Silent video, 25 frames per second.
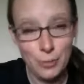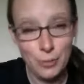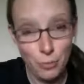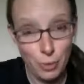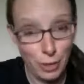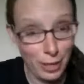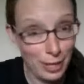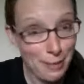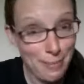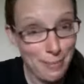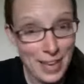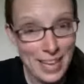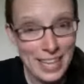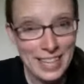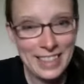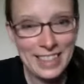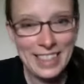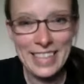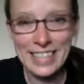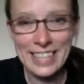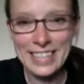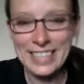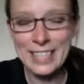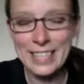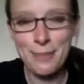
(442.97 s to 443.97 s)
will admit
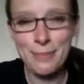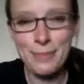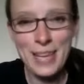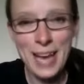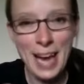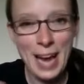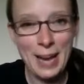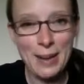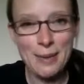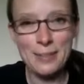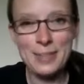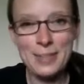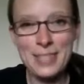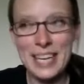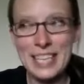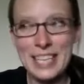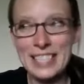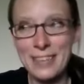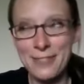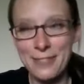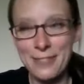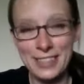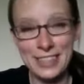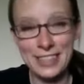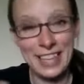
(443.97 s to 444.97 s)
that sometimes I
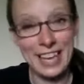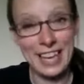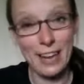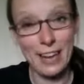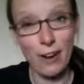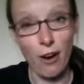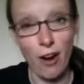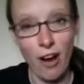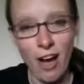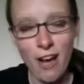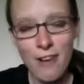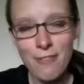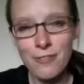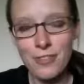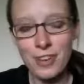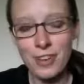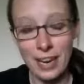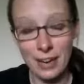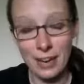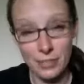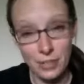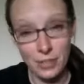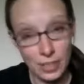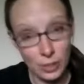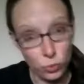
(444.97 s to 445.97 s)
definitely get off, but I
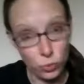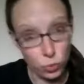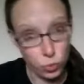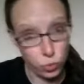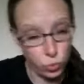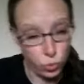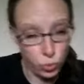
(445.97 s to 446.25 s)
have to like